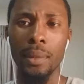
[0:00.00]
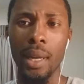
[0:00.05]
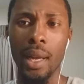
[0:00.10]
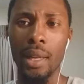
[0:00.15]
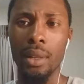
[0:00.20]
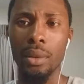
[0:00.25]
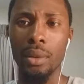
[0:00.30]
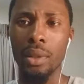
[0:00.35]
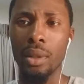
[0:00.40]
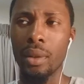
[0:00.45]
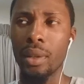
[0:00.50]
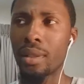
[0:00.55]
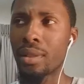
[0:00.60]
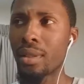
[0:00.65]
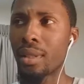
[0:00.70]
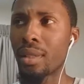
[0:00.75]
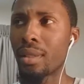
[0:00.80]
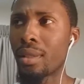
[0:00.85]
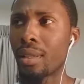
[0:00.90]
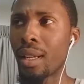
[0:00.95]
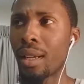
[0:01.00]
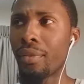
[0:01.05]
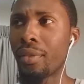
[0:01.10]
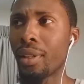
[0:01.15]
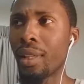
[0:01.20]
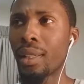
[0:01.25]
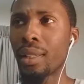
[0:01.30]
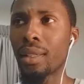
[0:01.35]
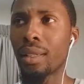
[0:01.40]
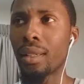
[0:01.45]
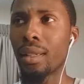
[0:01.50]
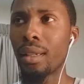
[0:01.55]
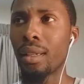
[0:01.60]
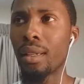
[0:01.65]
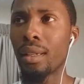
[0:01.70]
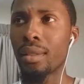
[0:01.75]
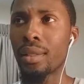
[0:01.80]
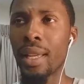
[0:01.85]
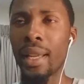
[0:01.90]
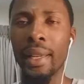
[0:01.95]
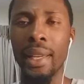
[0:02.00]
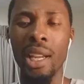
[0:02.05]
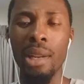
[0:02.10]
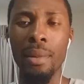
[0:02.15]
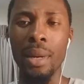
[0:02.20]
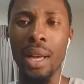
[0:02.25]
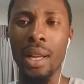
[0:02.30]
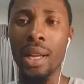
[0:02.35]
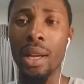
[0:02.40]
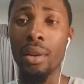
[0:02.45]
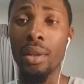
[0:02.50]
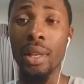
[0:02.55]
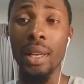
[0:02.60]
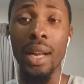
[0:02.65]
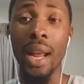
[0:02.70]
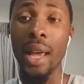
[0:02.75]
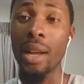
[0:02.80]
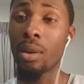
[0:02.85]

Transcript: I don't know. I feel like, is that game not out yet?